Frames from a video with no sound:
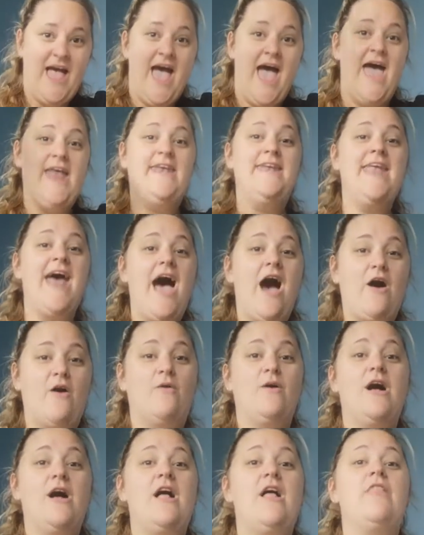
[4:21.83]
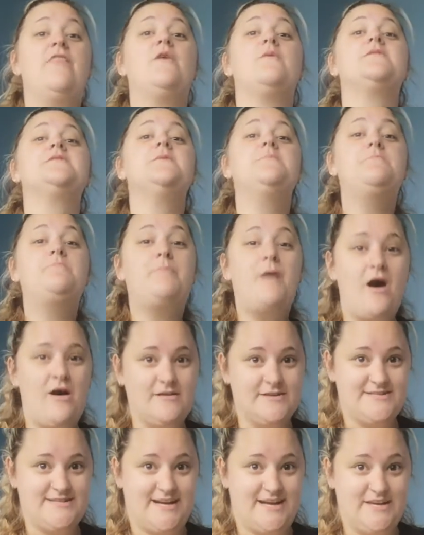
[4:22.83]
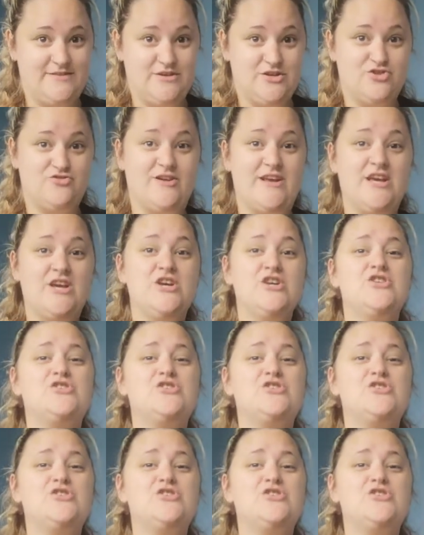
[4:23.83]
And now there was a ball stuck in the tree.